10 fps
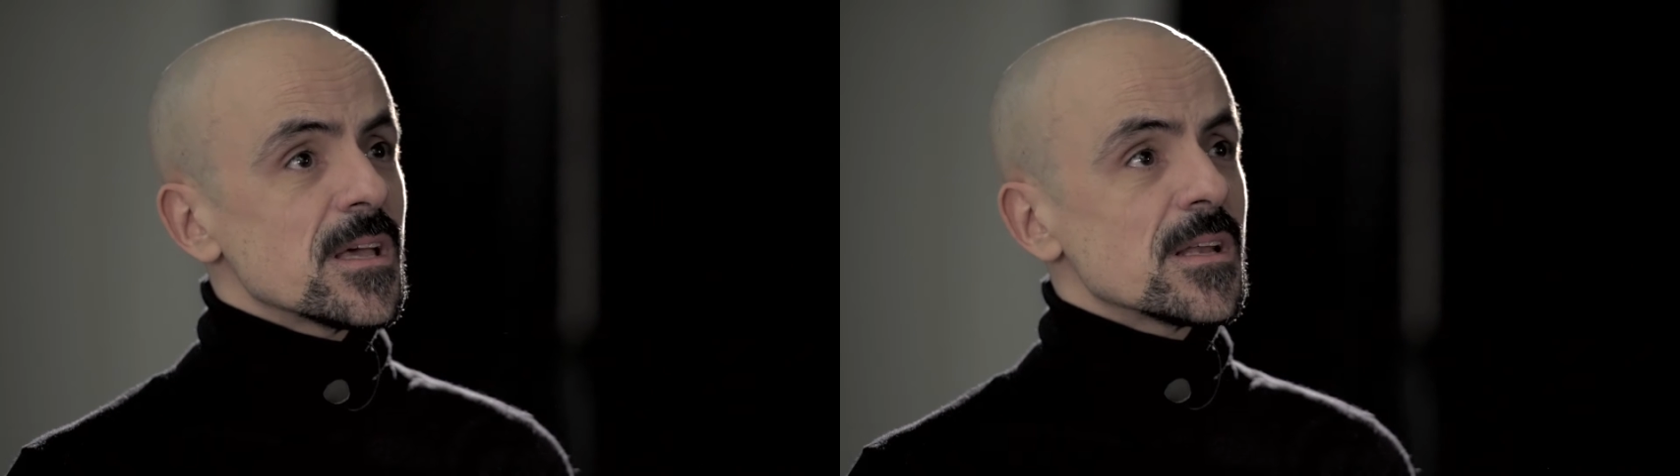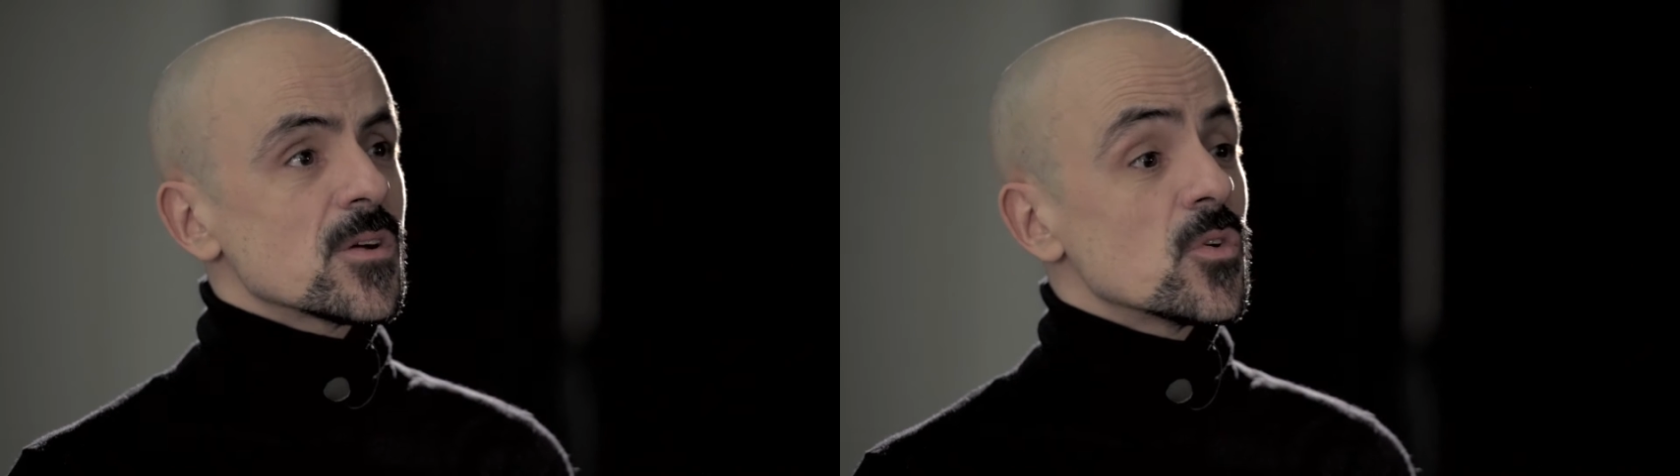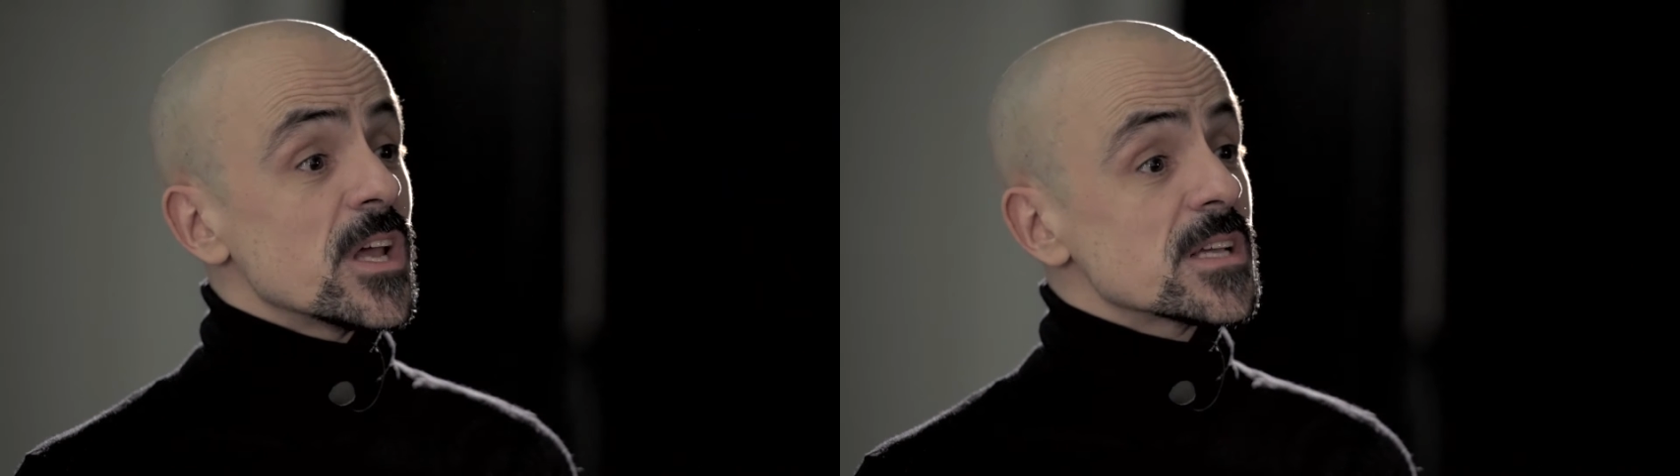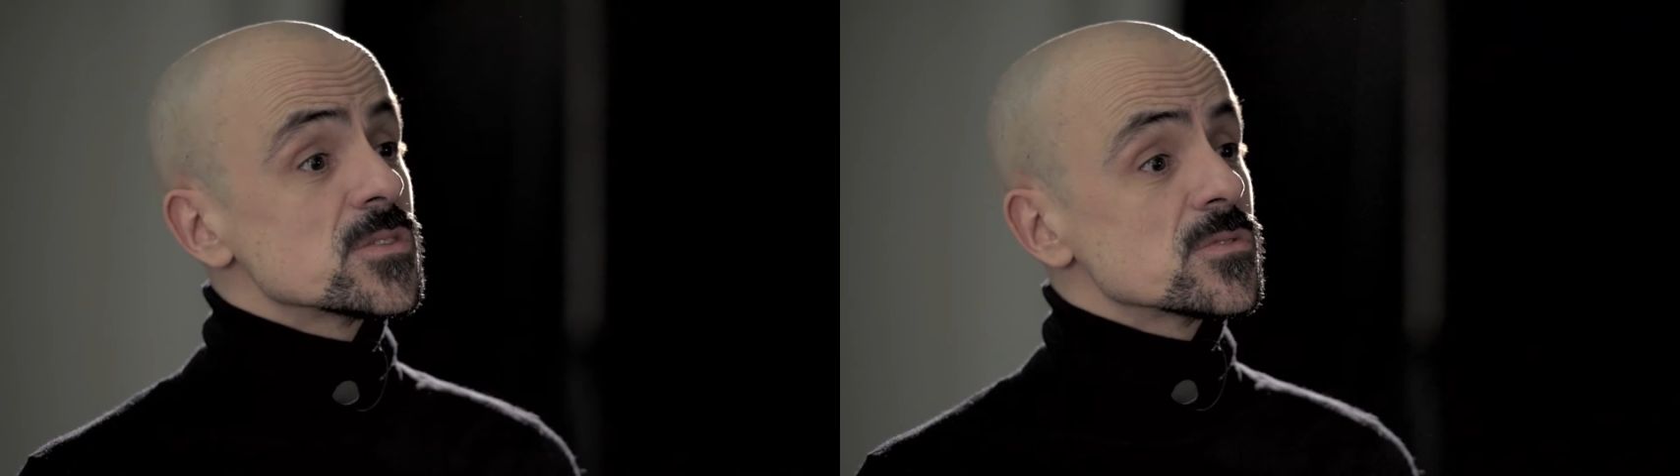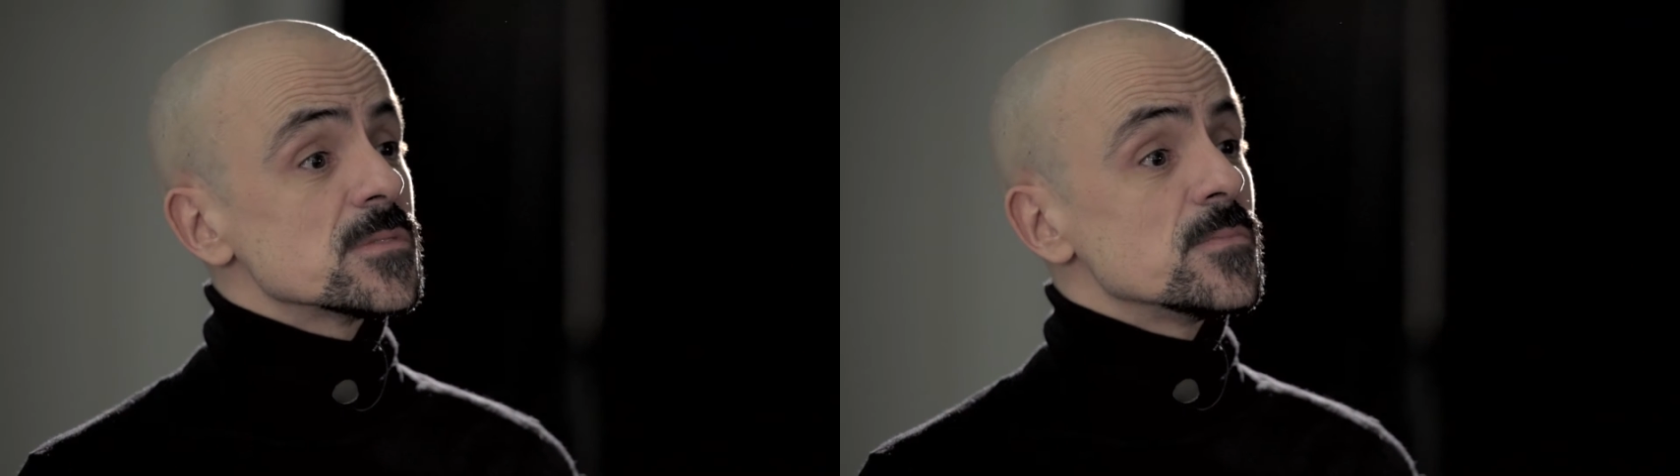and,
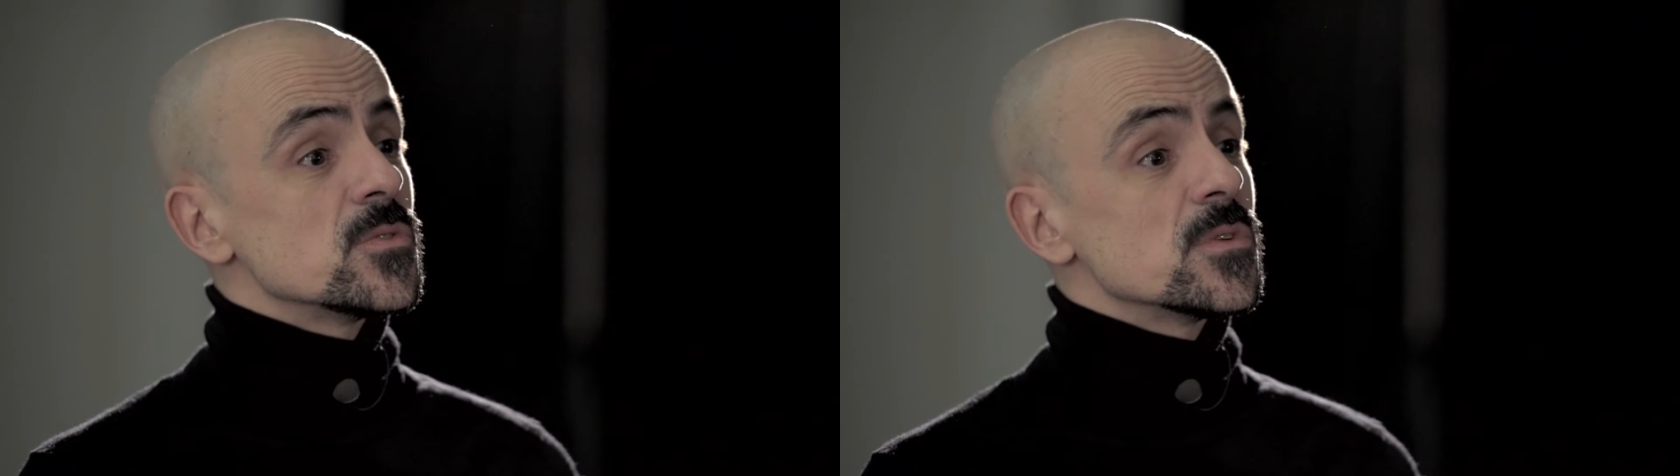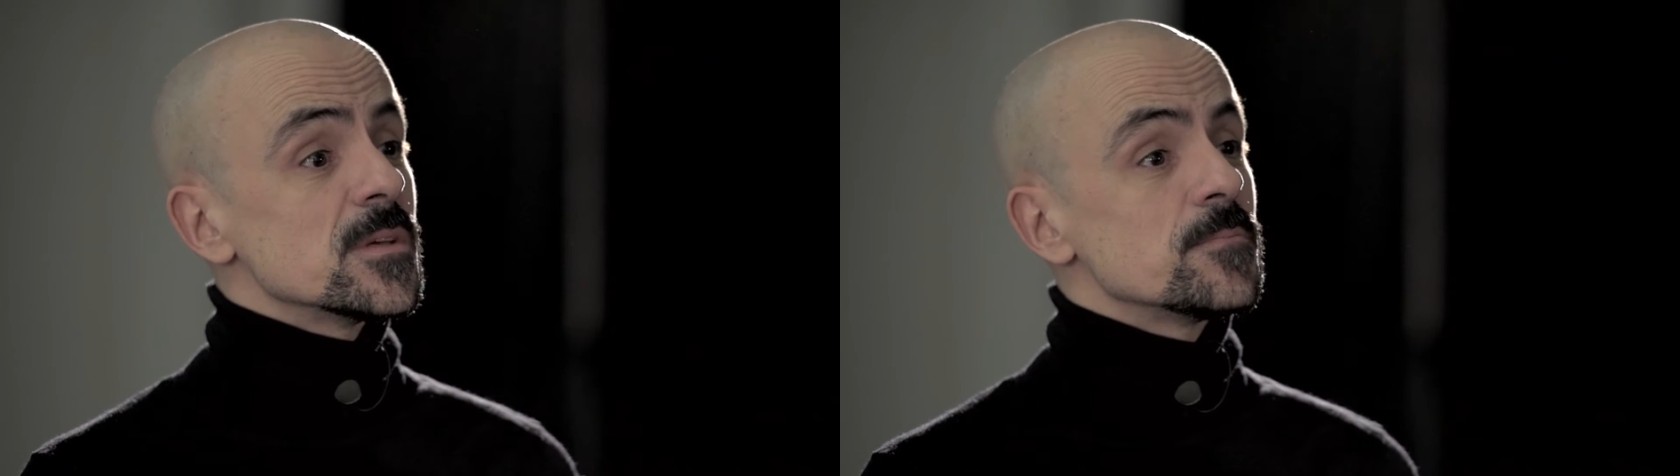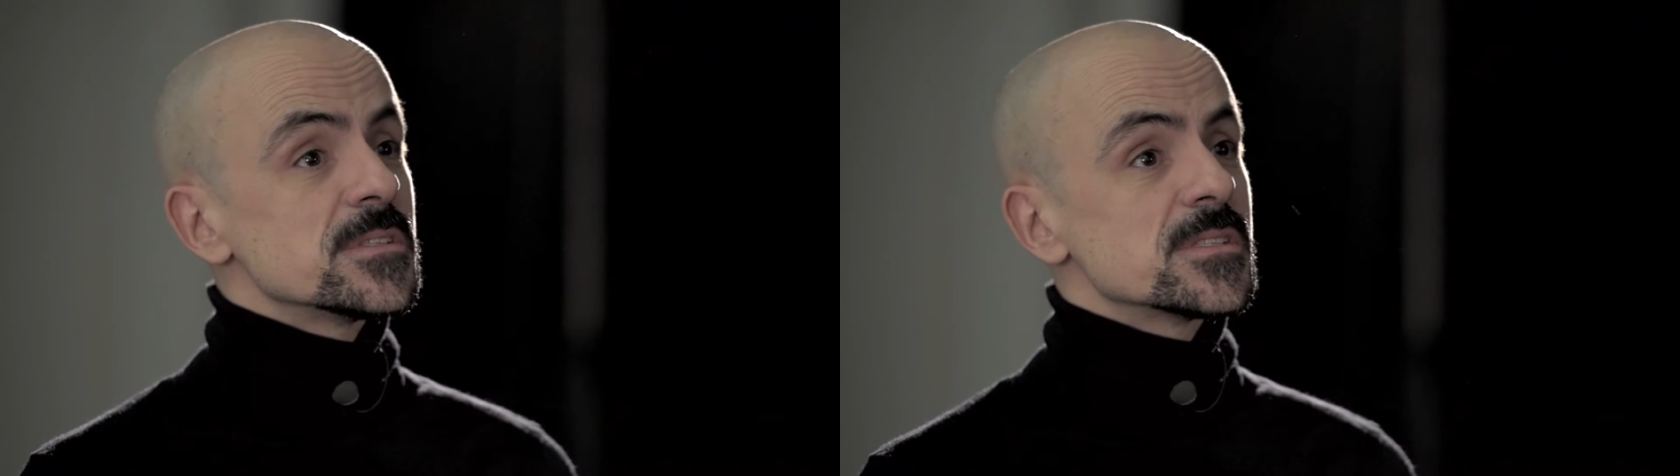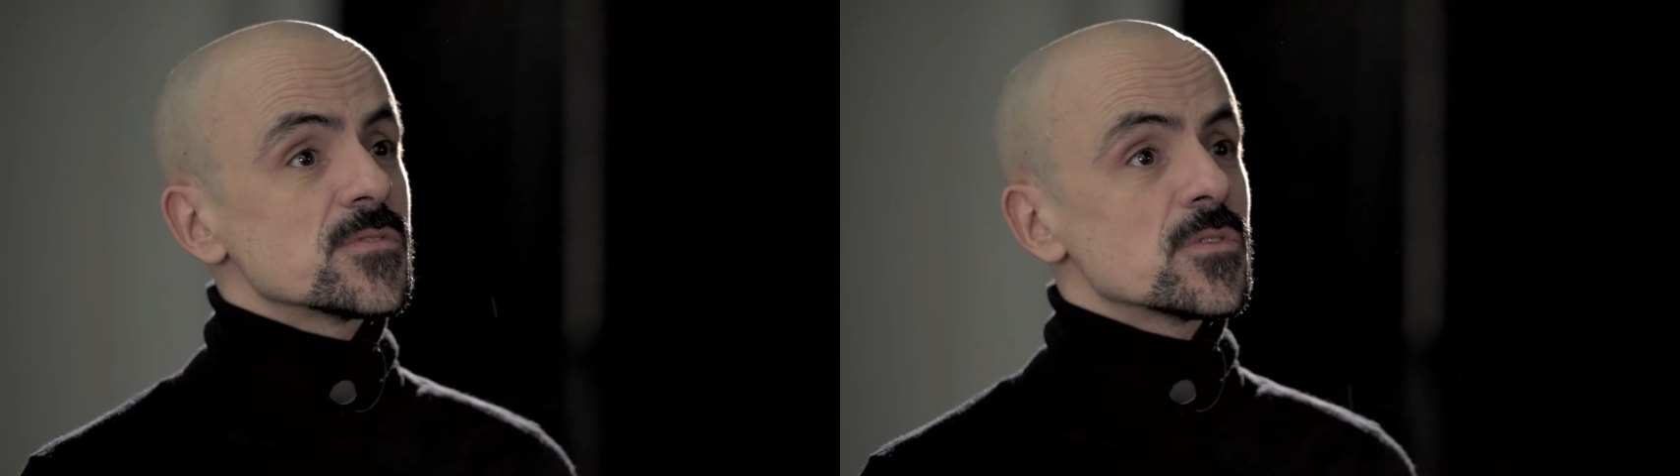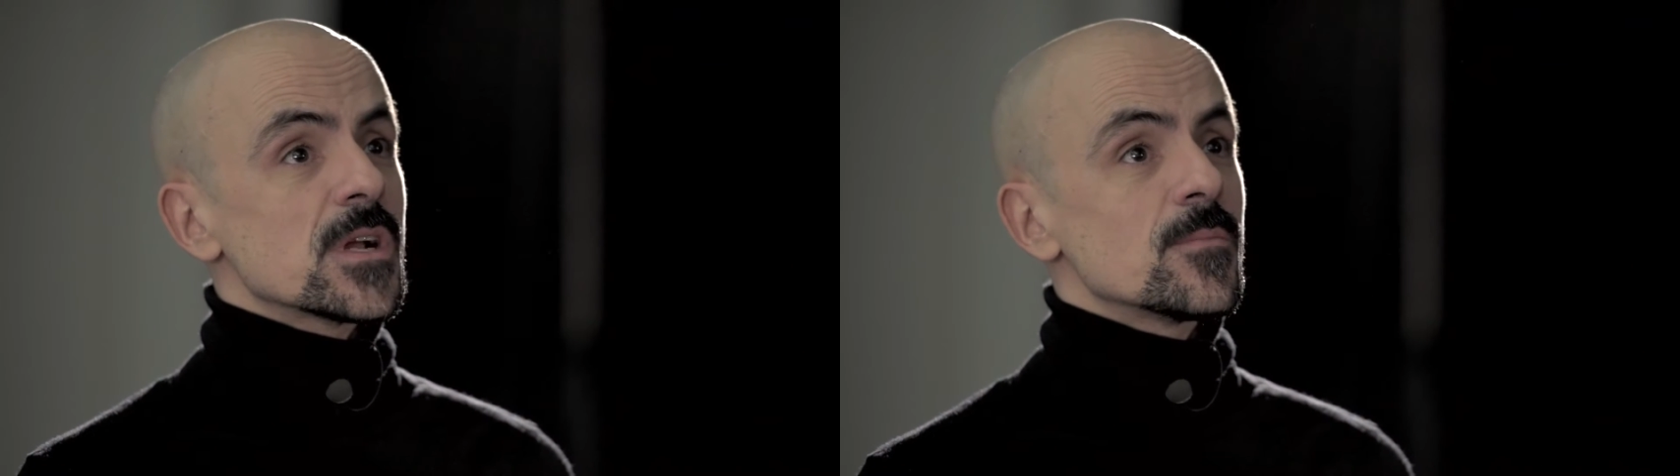connections in between the pieces
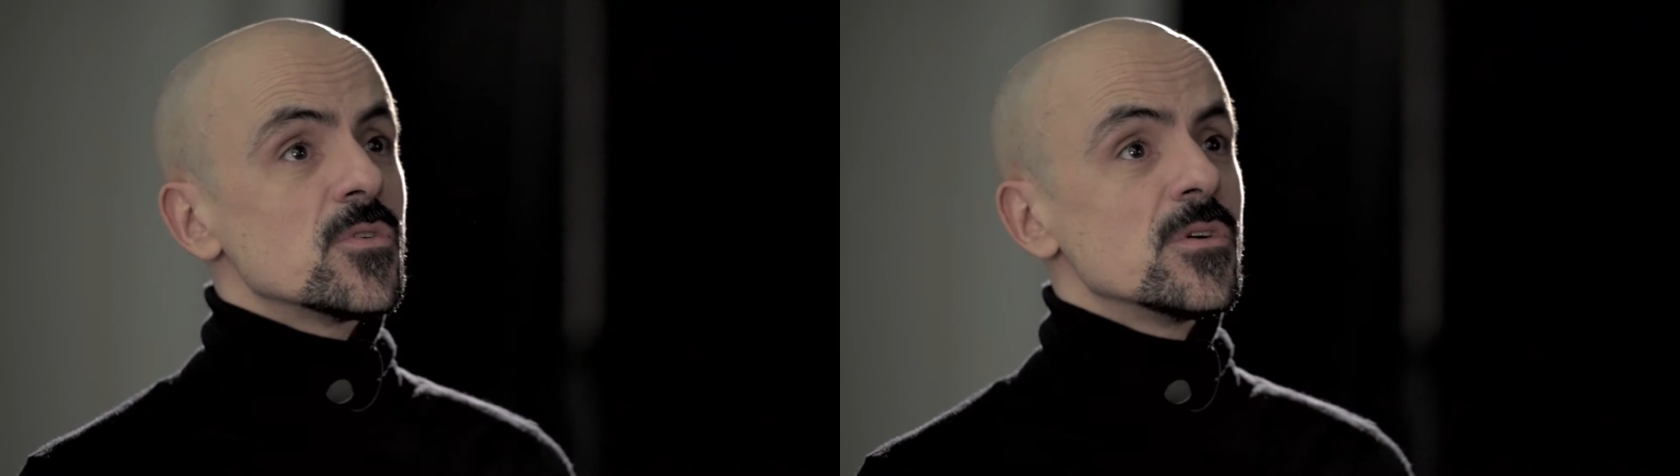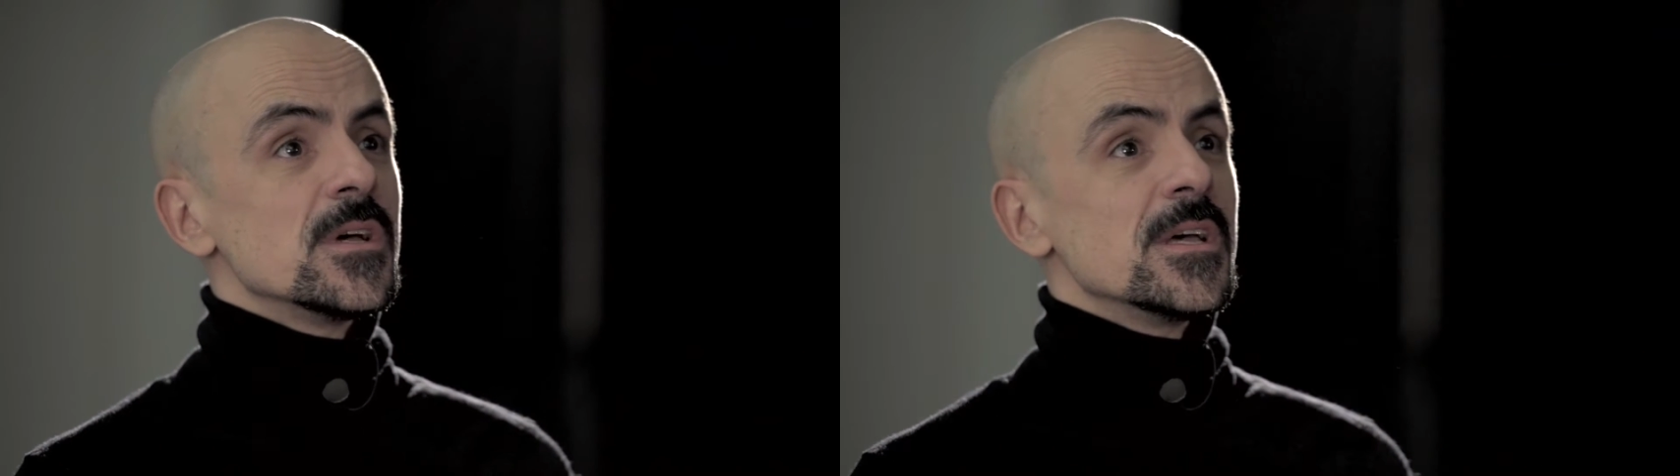from Rameau